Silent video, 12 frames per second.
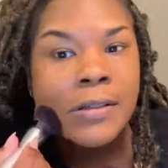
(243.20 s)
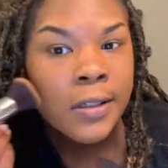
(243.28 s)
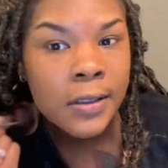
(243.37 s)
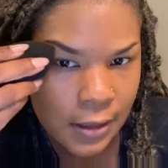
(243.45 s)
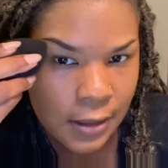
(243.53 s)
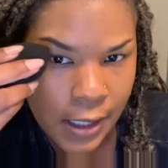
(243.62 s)

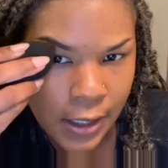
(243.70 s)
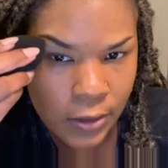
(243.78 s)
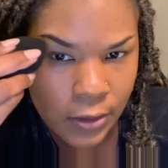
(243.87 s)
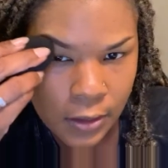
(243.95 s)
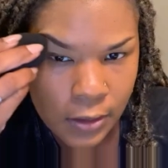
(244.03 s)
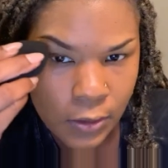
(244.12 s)
It's
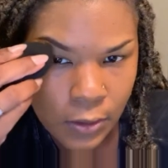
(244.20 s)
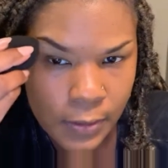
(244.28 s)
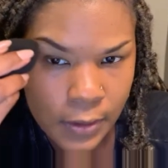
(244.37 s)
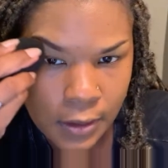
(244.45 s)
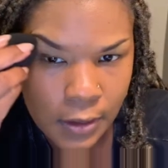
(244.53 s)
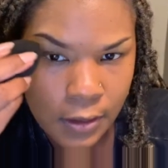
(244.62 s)
actually Super
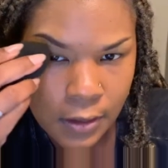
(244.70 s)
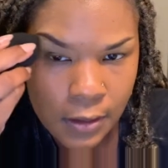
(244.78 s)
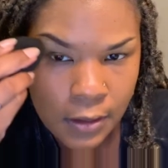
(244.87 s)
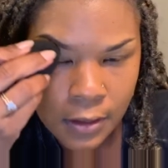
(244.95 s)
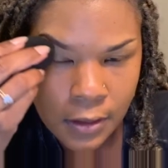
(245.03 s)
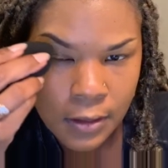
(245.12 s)
Scent
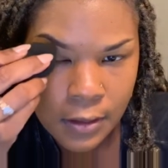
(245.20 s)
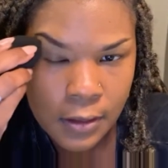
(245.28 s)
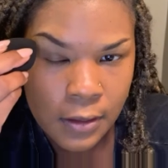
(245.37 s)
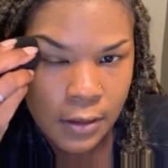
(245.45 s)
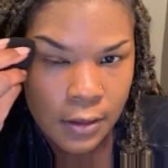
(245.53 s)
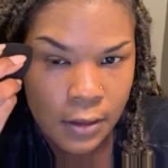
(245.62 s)

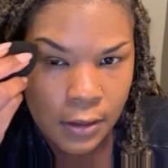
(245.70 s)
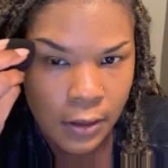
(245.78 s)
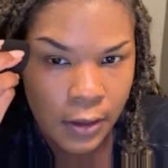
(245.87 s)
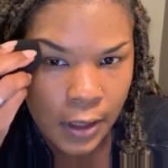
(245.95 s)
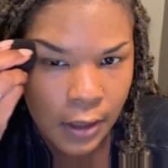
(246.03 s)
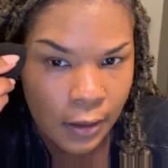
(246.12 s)

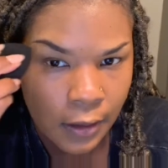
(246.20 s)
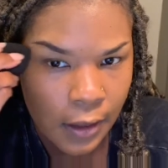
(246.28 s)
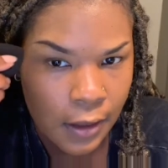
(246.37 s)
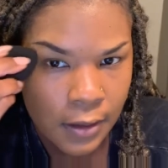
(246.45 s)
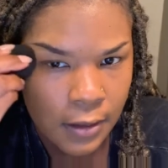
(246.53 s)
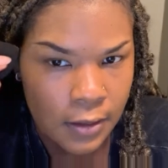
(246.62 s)
crayon
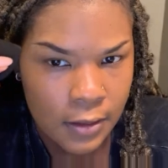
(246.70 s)
case.